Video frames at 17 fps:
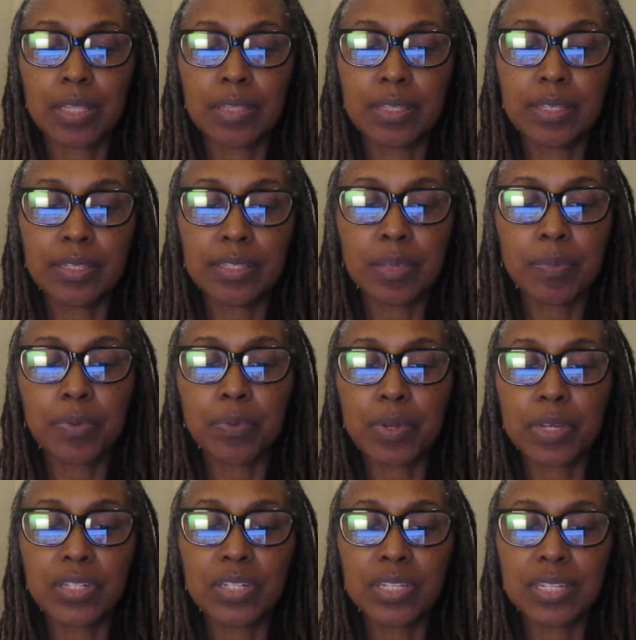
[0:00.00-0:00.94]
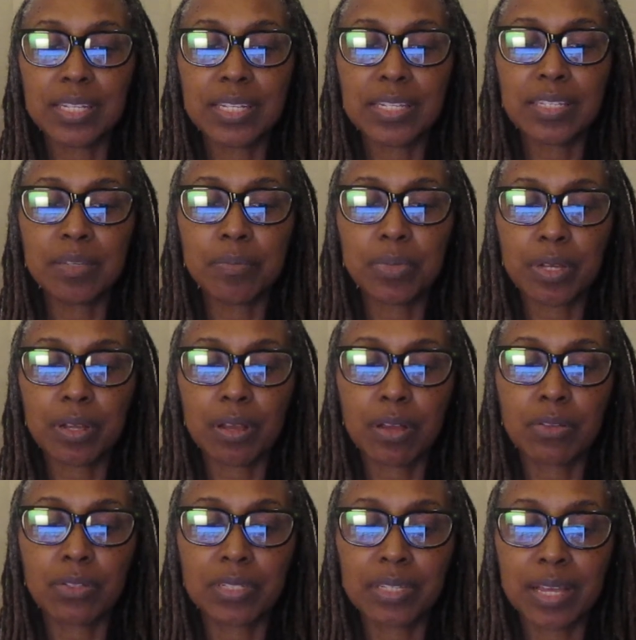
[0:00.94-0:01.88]
This separation isn't
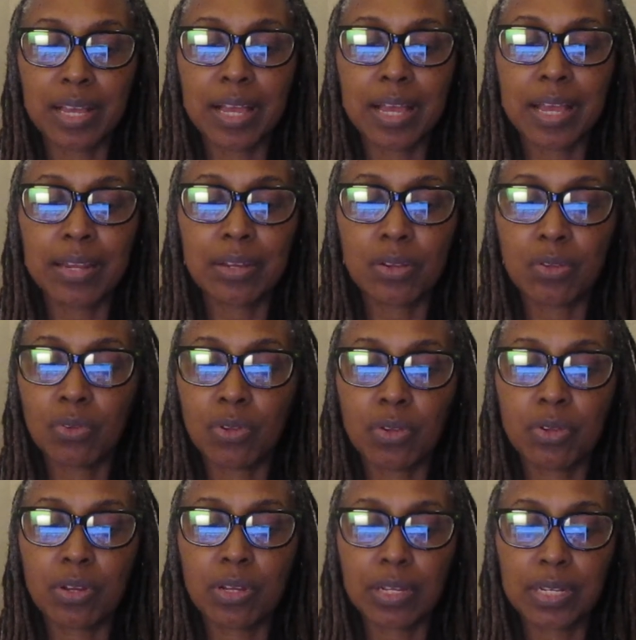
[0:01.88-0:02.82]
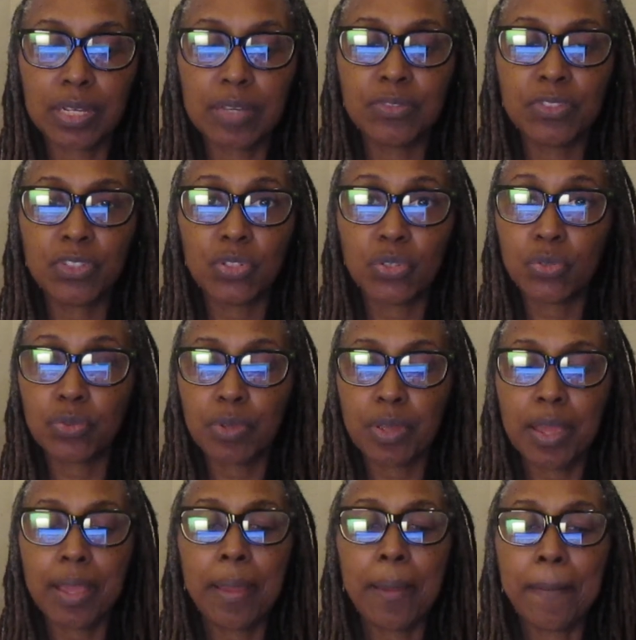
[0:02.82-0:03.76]
because God no longer loves you,
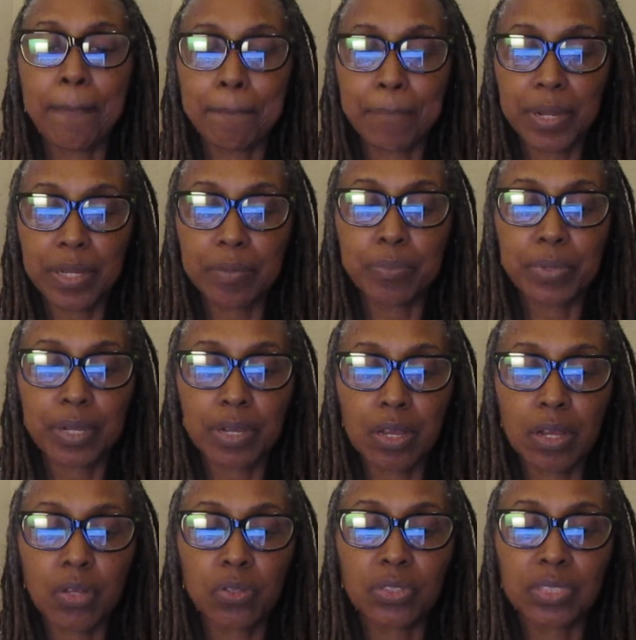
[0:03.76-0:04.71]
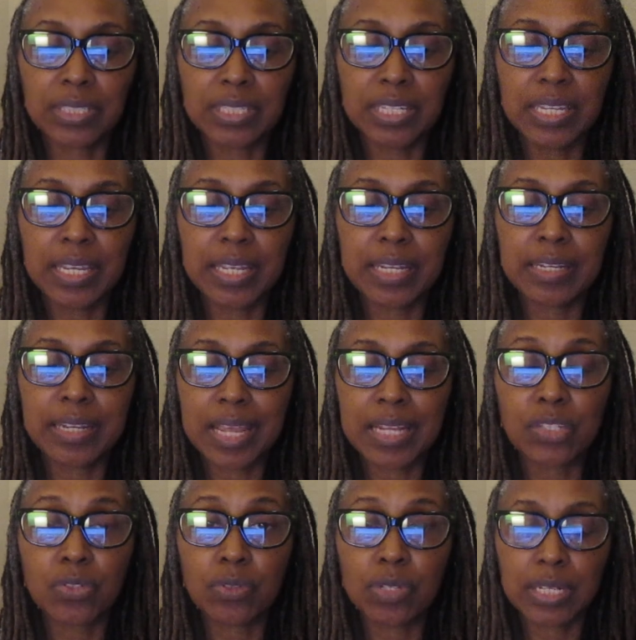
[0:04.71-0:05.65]
but because sin
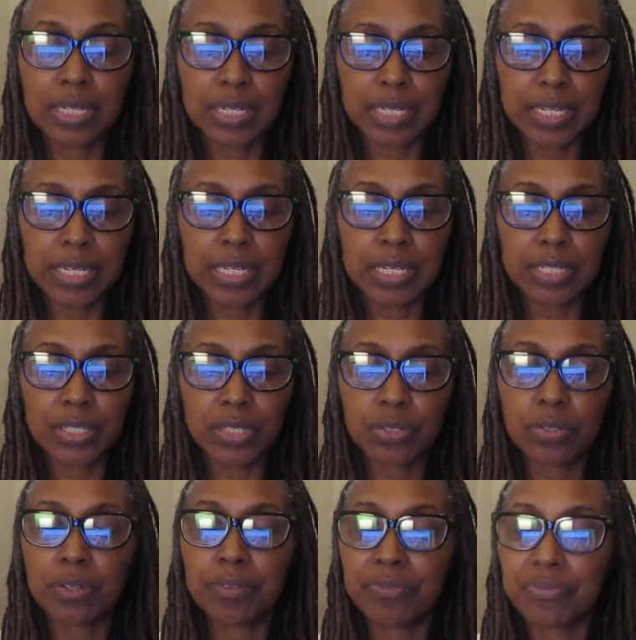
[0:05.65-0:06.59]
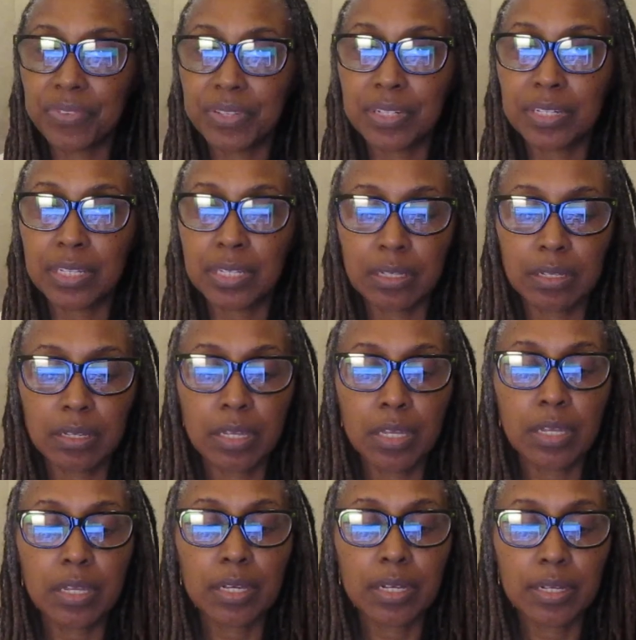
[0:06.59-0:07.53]
naturally leads to a feeling
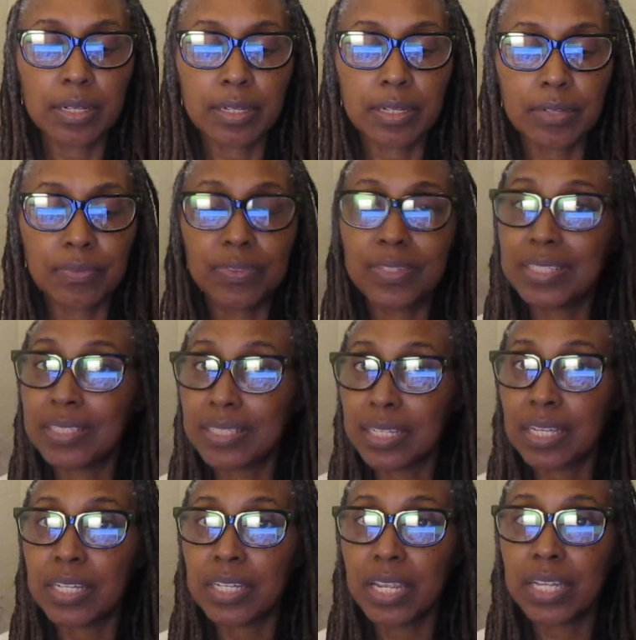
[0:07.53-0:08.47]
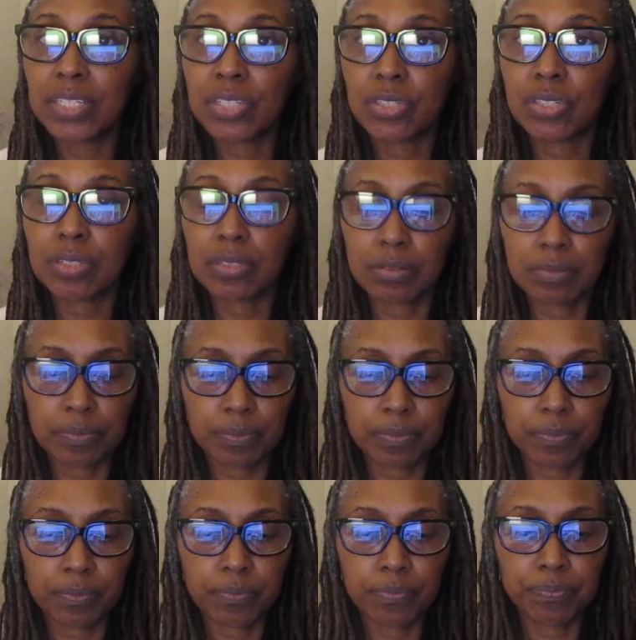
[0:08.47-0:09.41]
of disconnection.
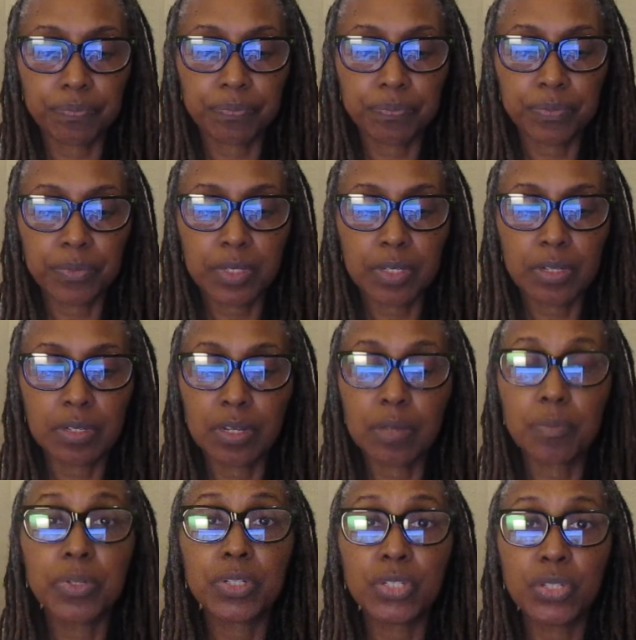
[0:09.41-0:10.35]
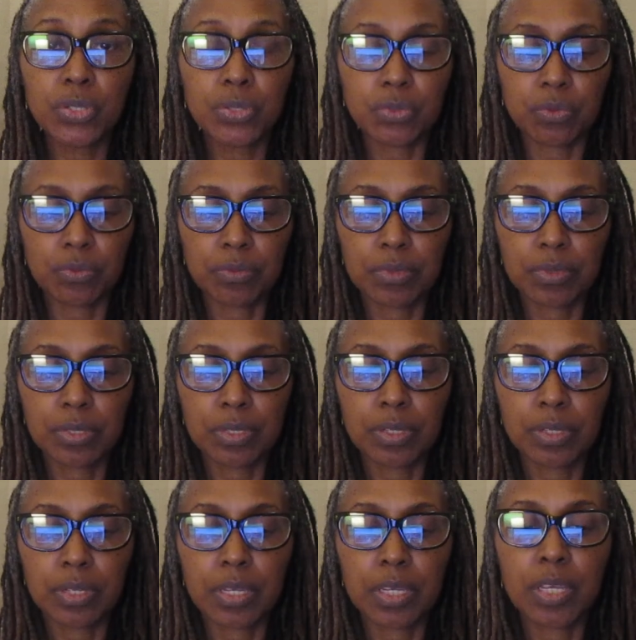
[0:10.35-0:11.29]
Number two,
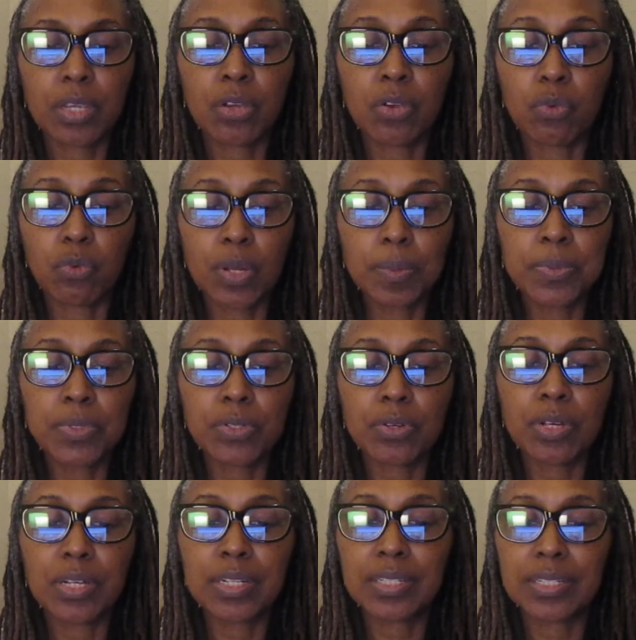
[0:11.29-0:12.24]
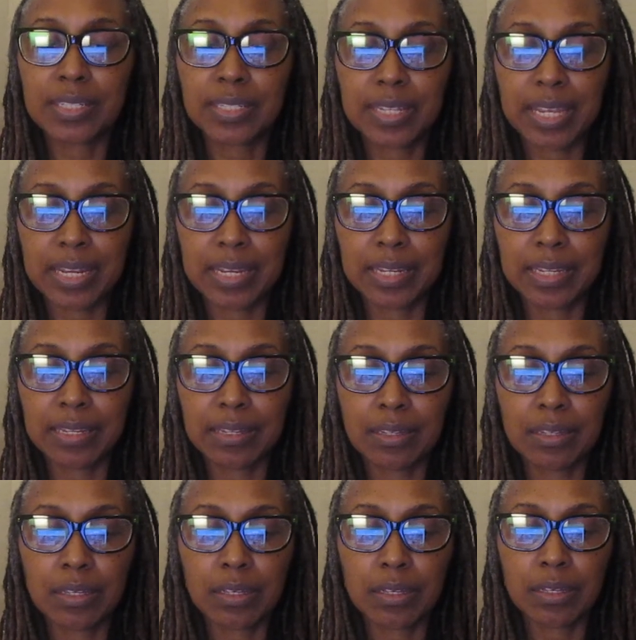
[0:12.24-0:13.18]
it corrupts your understanding
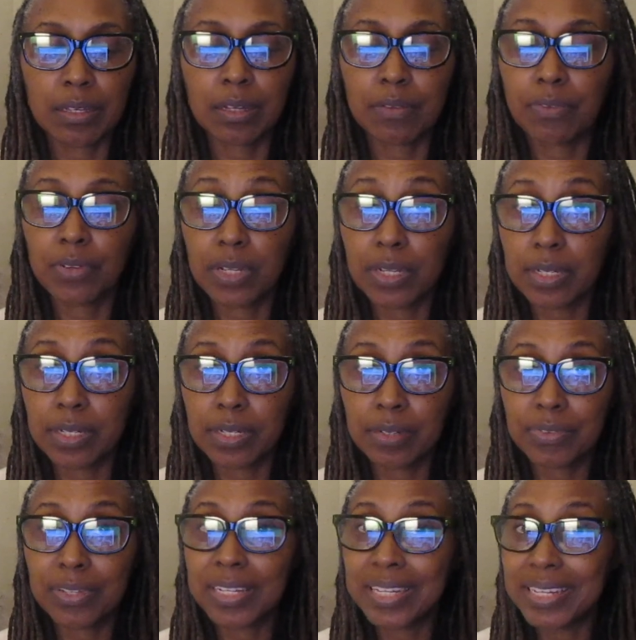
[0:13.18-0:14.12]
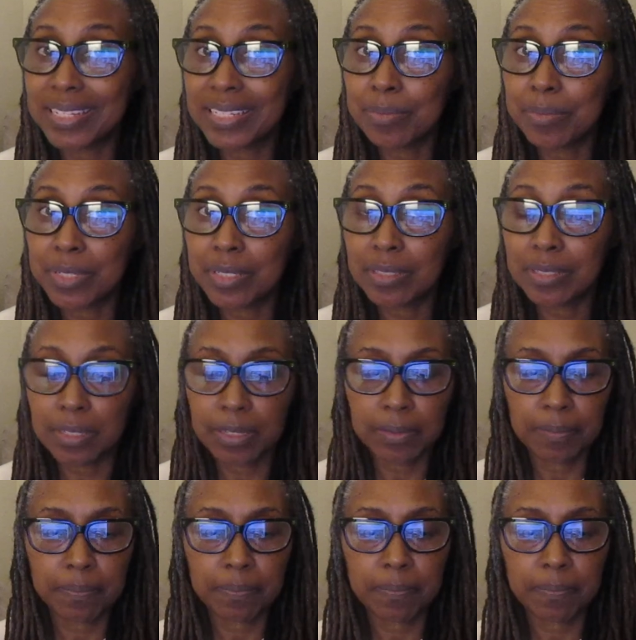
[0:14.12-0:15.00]
of love and intimacy.